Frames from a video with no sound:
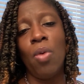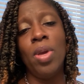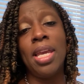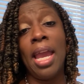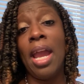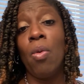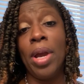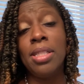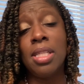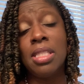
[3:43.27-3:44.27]
and we can't
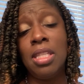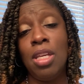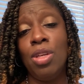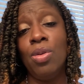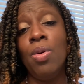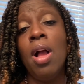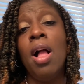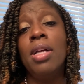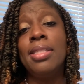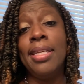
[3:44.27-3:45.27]
wait to see you
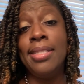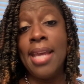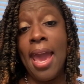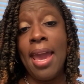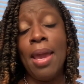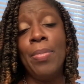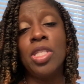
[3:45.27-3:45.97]
today